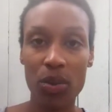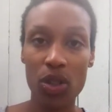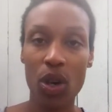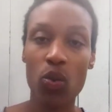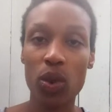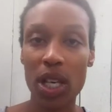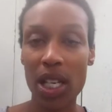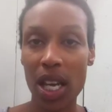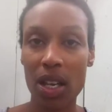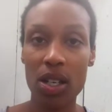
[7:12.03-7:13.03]
you know,
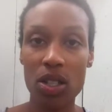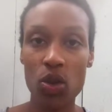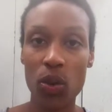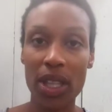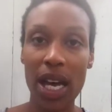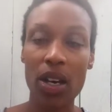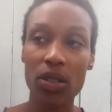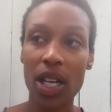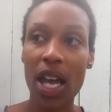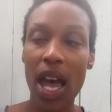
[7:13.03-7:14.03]
run errands
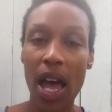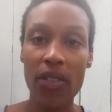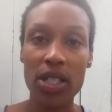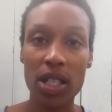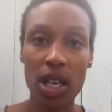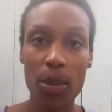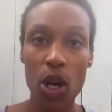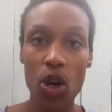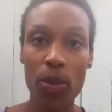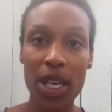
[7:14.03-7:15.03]
without having to come
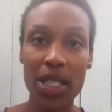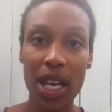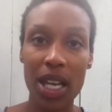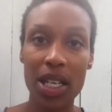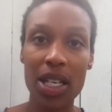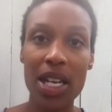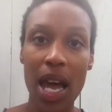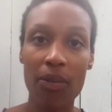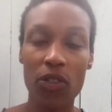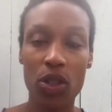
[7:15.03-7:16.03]
home and take a
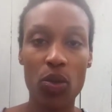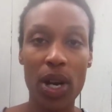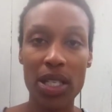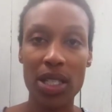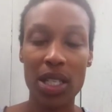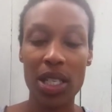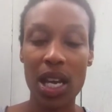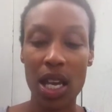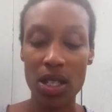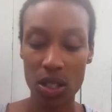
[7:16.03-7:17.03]
nap for the rest of the
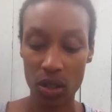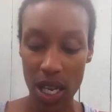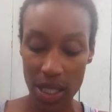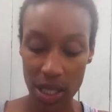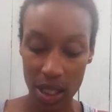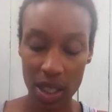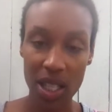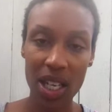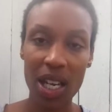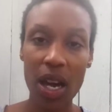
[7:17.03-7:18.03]
day. So that's a good
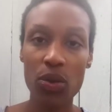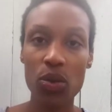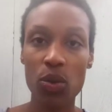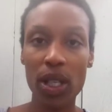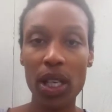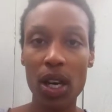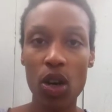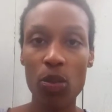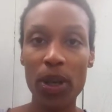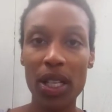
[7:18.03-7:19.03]
thing. And I was really
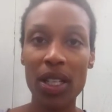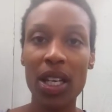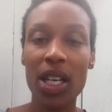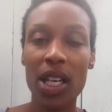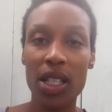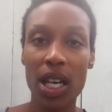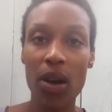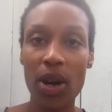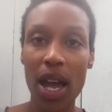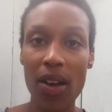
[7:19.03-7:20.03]
hoping that I
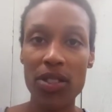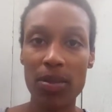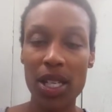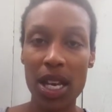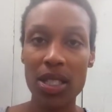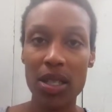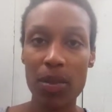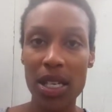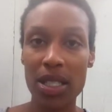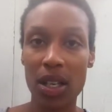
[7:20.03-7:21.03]
would have some days to
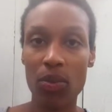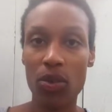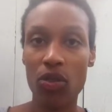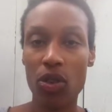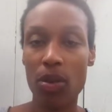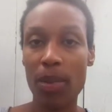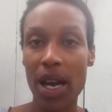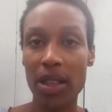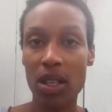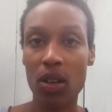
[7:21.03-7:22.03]
myself before
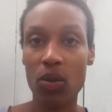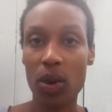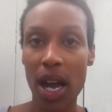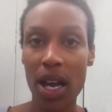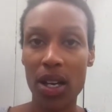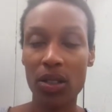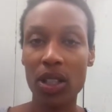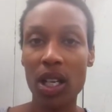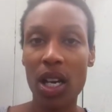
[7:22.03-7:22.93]
my third round.